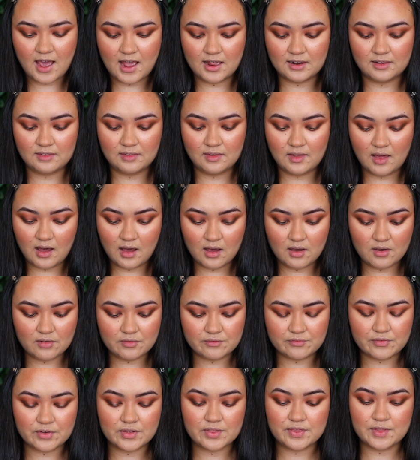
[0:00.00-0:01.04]
I
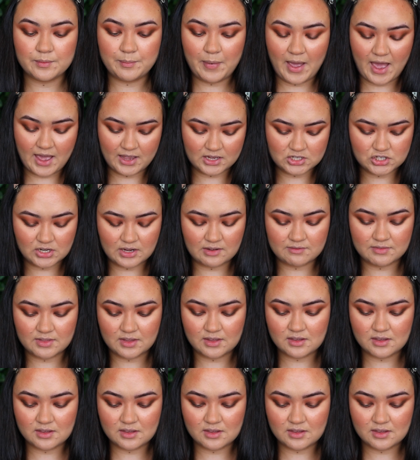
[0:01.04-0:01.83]
love the packaging of